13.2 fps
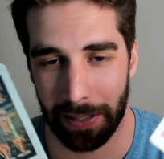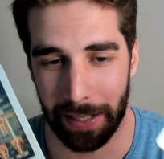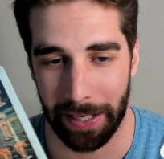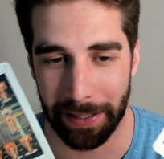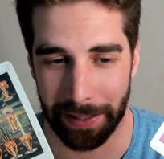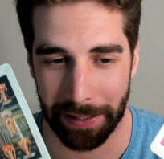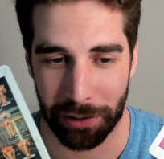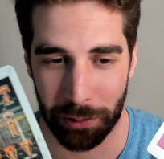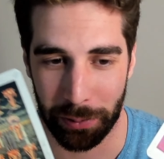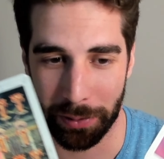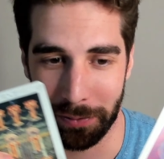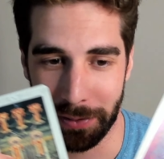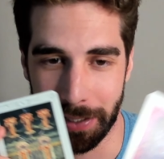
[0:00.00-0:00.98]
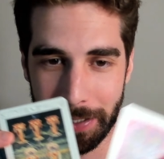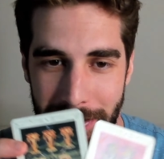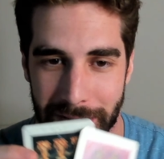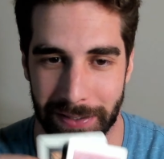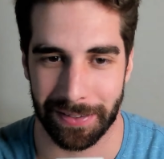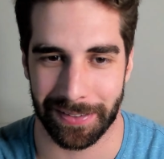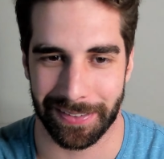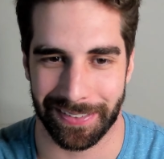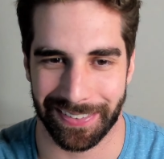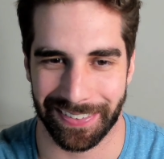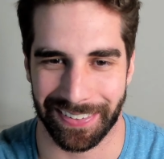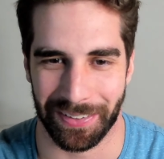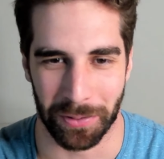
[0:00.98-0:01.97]
And guess who intervened?
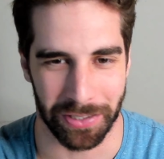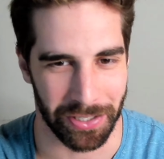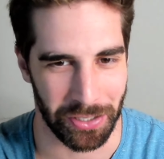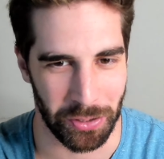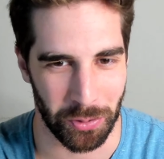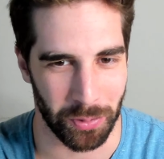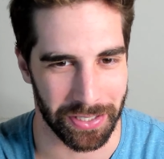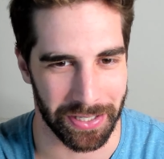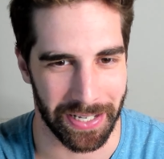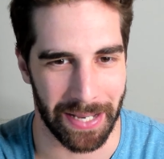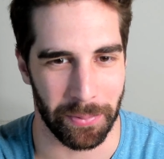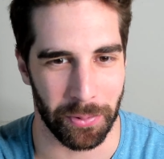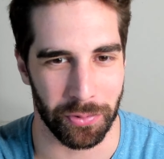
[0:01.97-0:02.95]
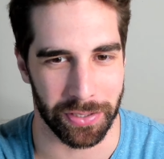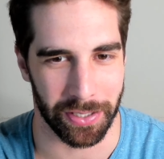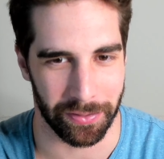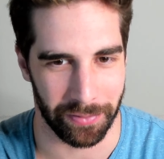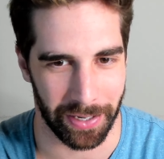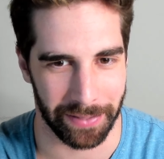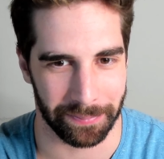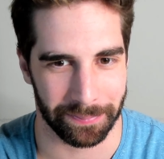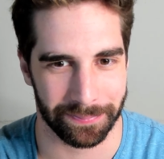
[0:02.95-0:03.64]
It wasn't you, it wasn't them, it was the divine.